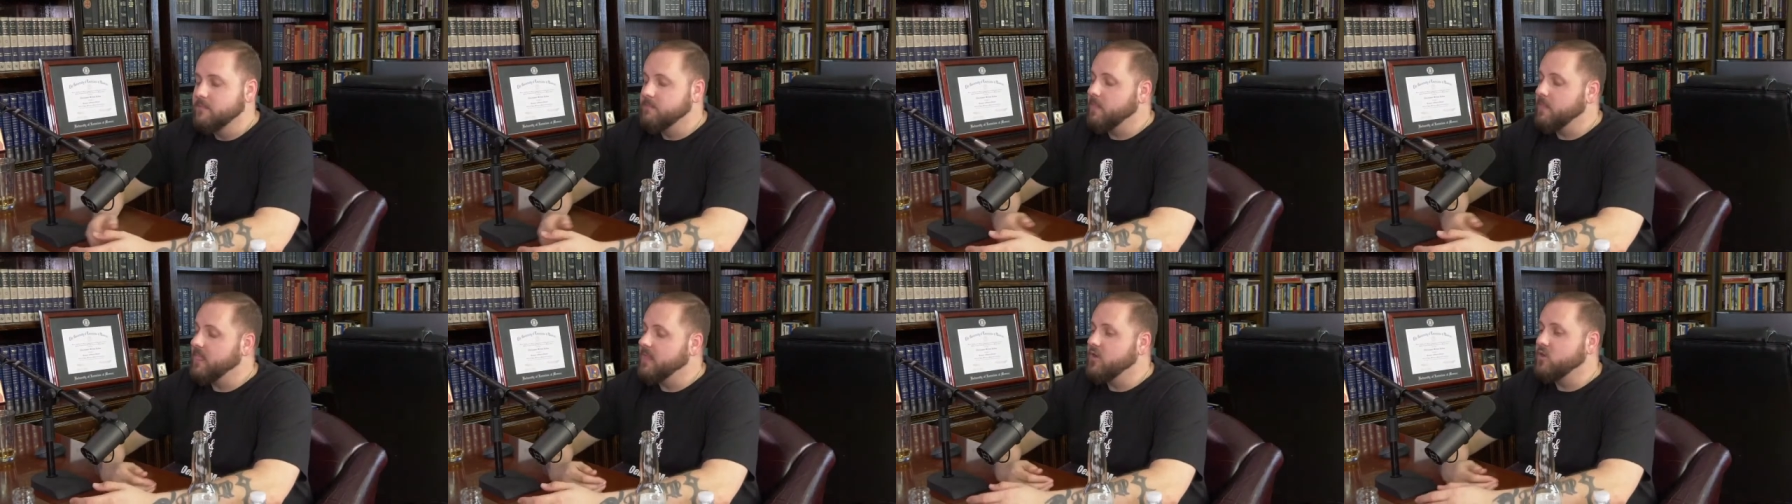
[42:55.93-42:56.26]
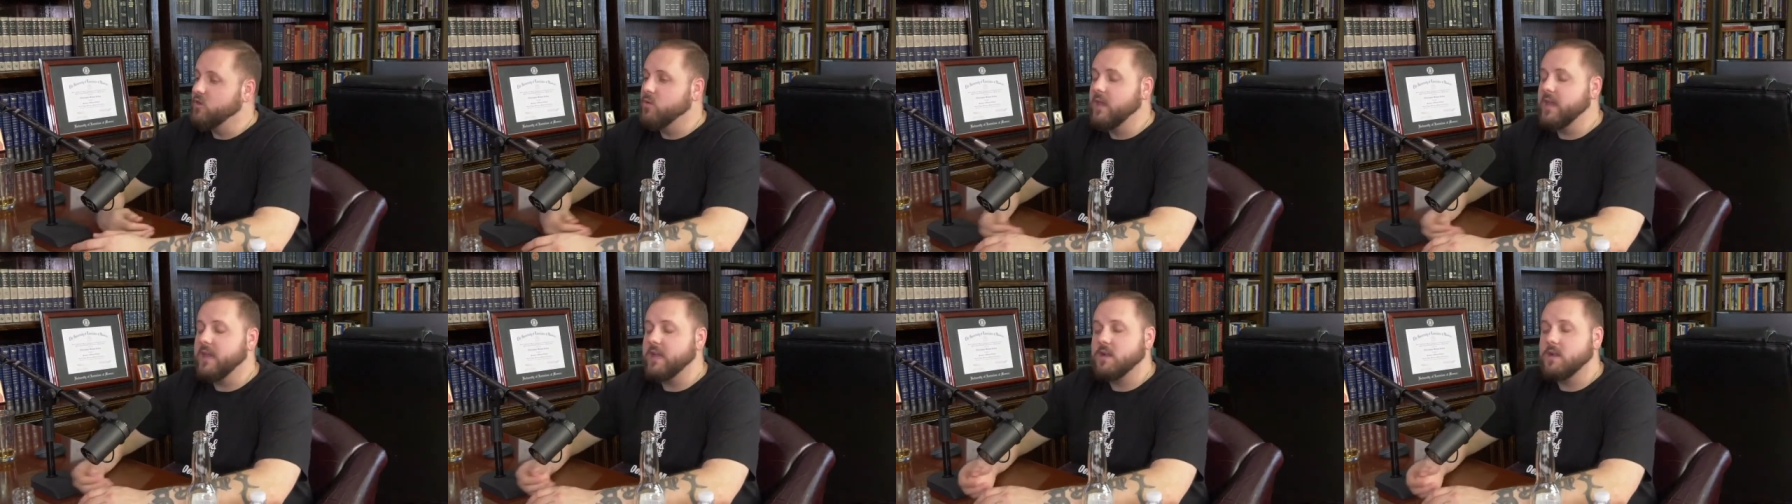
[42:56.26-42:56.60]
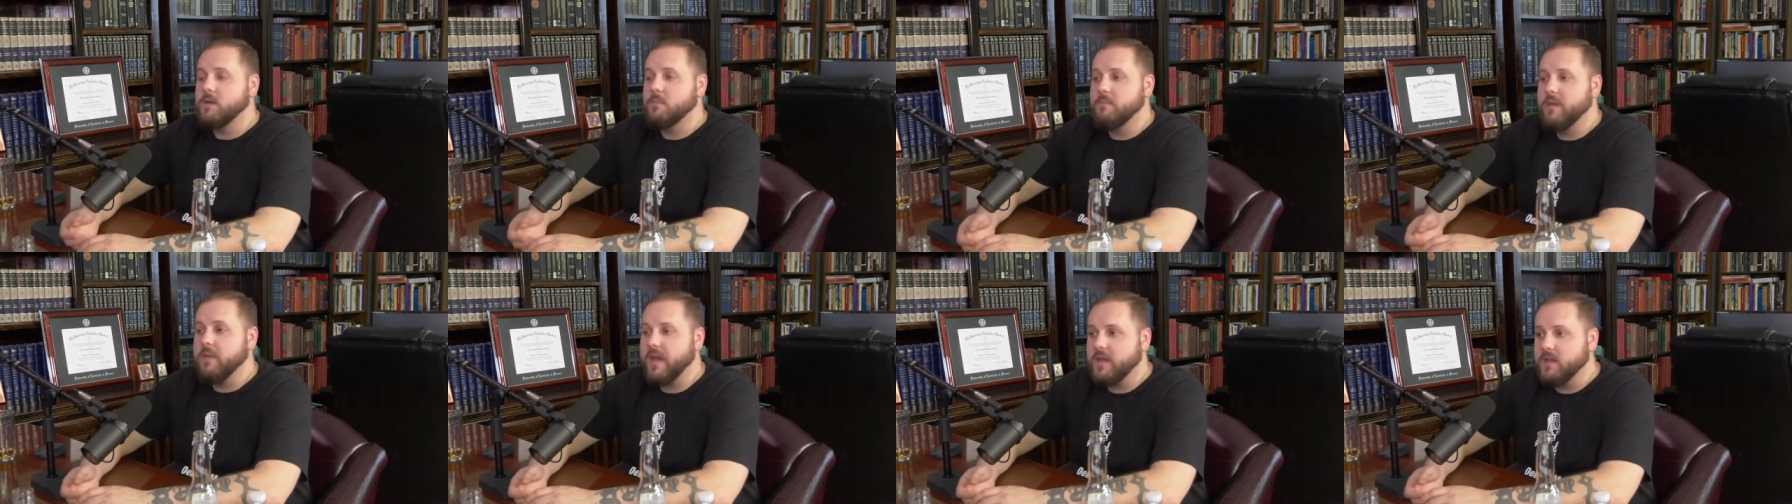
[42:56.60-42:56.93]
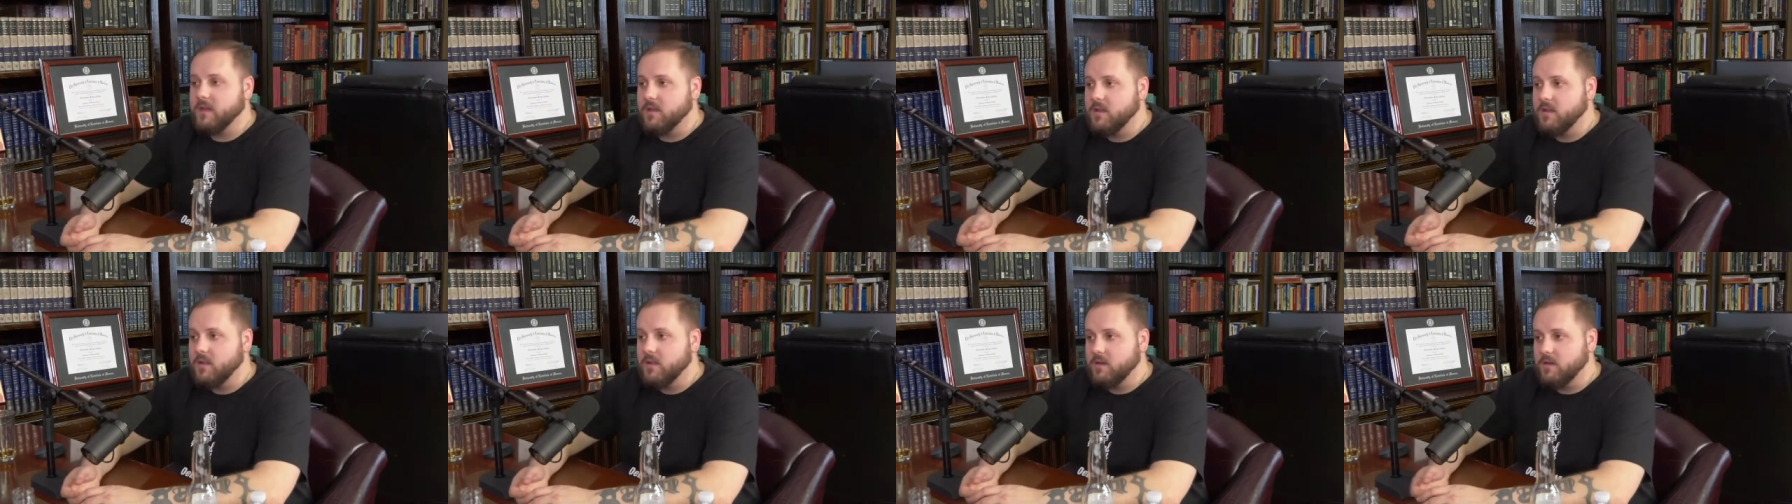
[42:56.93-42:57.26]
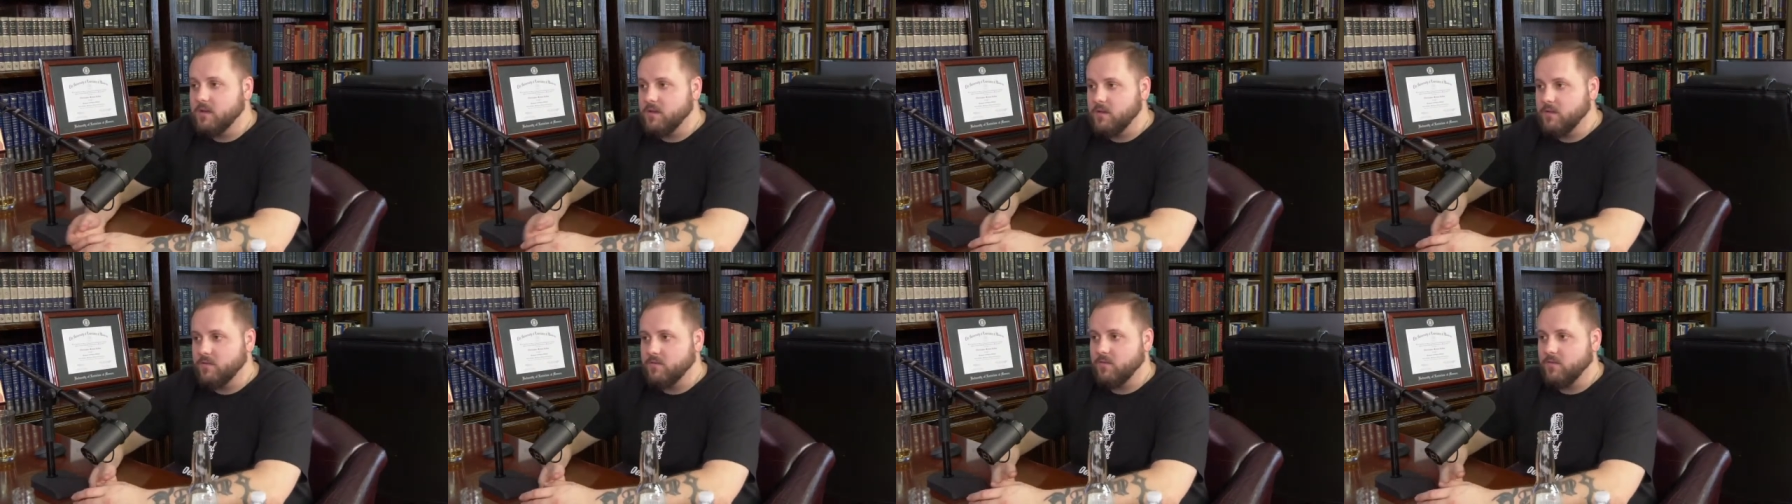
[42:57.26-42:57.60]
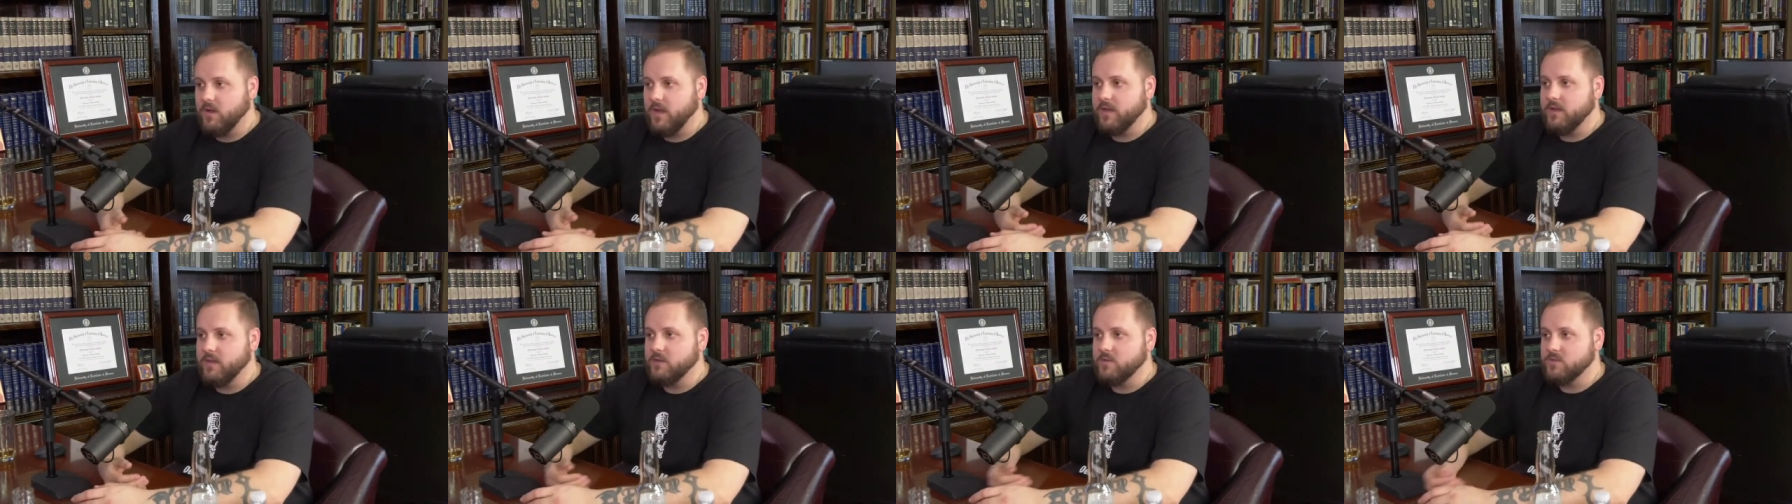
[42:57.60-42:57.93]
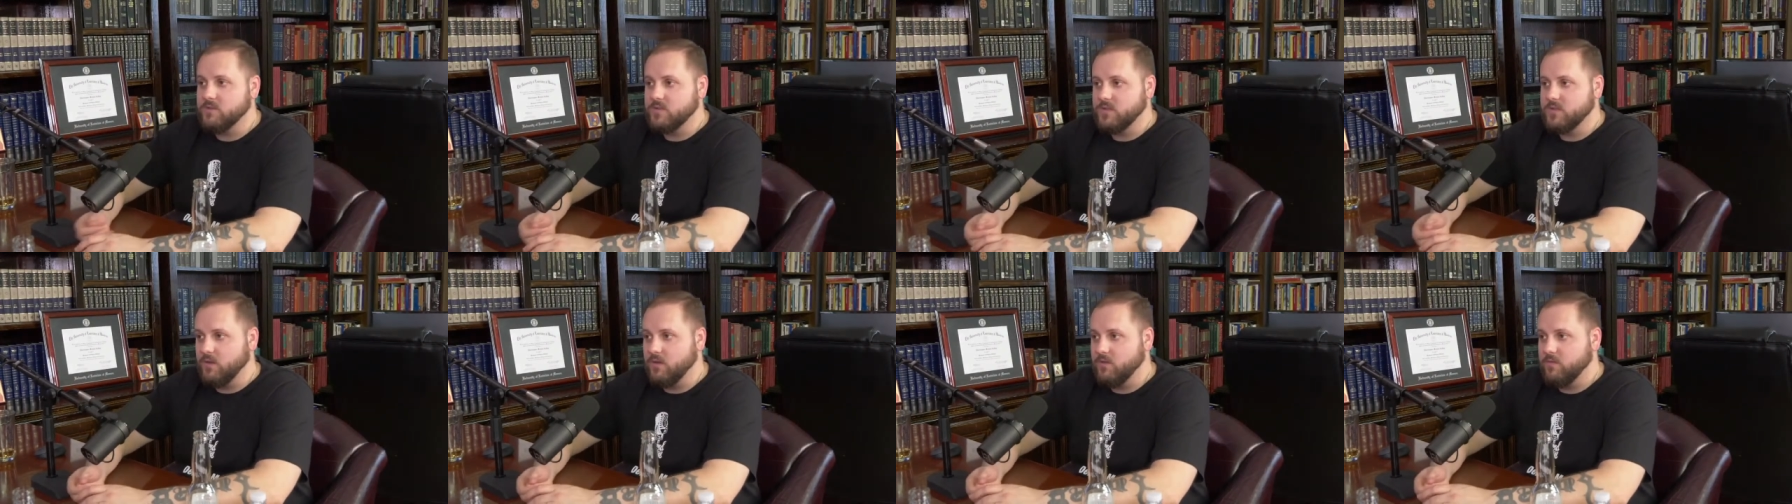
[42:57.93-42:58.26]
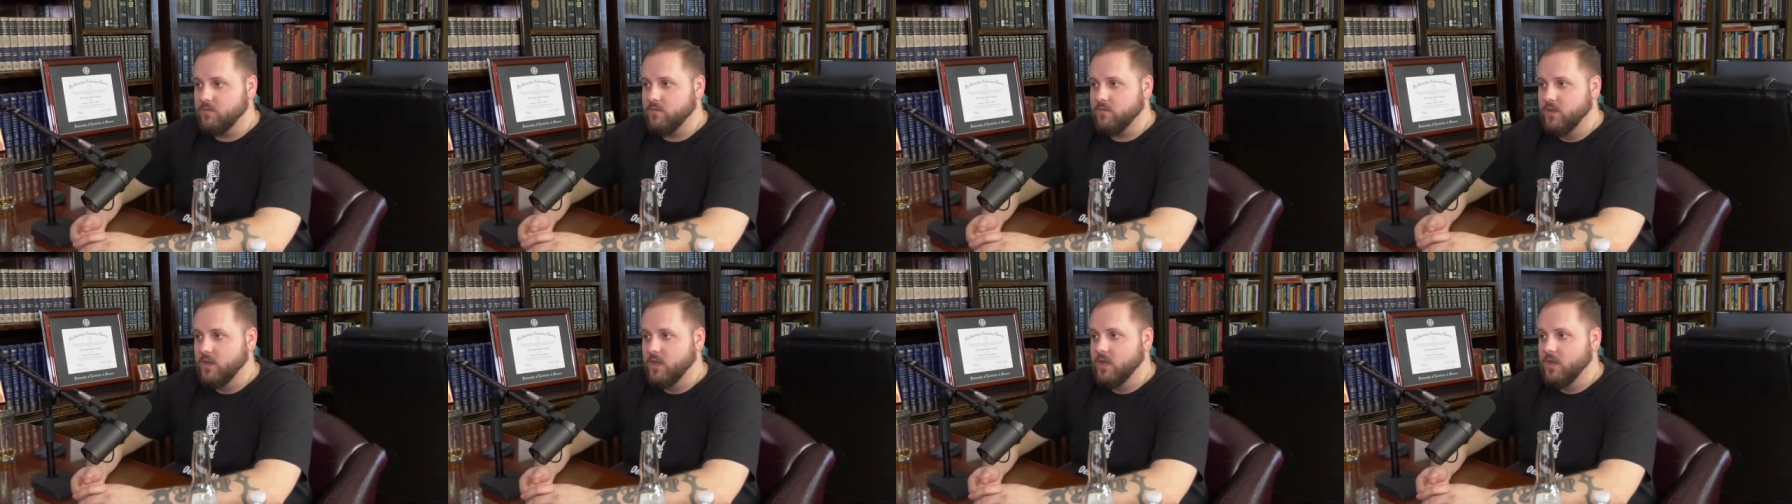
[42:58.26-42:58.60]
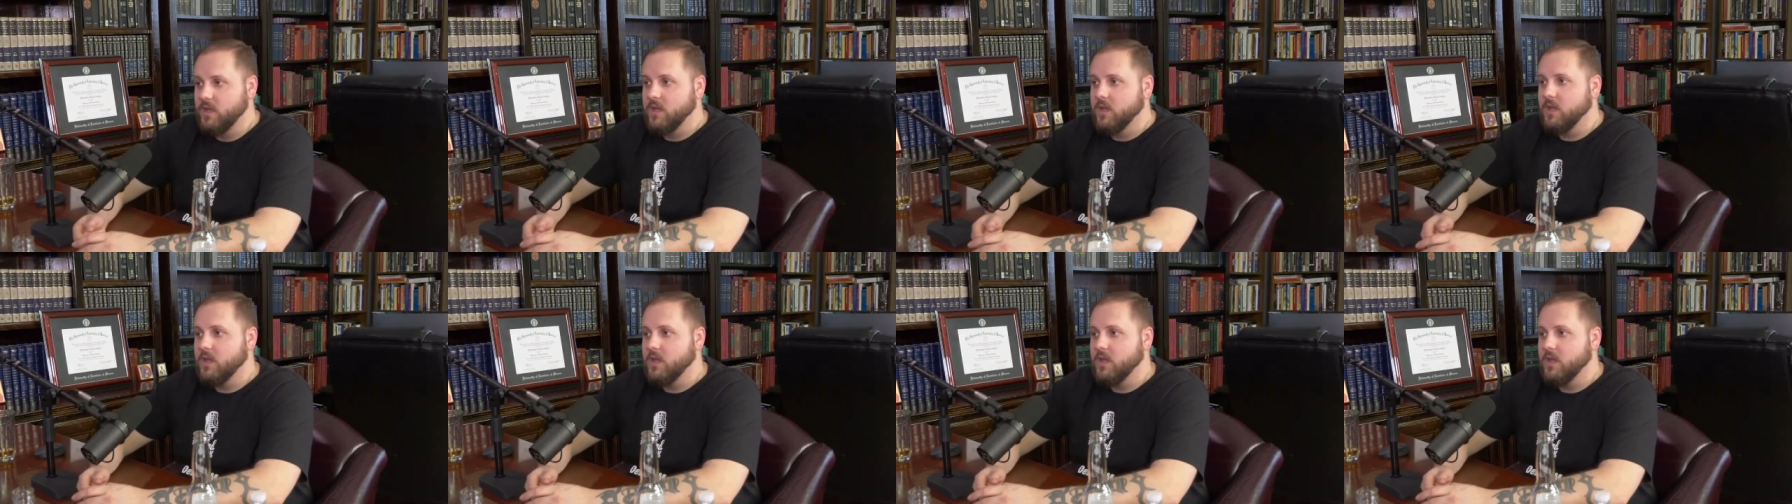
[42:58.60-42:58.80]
you can't come back and clarify right. yourself. Yeah.